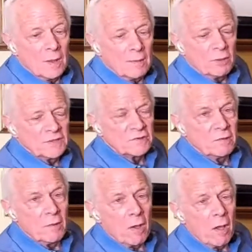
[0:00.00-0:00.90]
But as
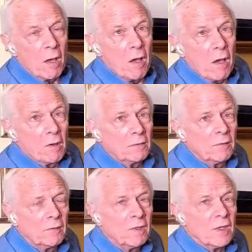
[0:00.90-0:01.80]

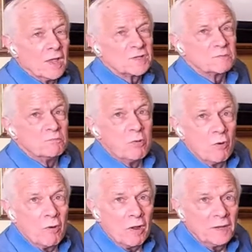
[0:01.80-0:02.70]
long as
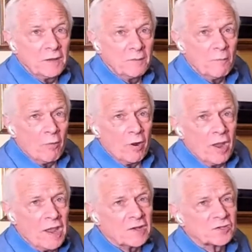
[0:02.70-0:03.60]
morning
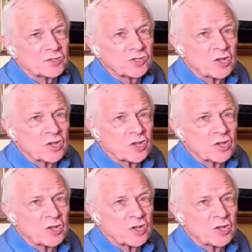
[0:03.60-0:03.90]
breaks,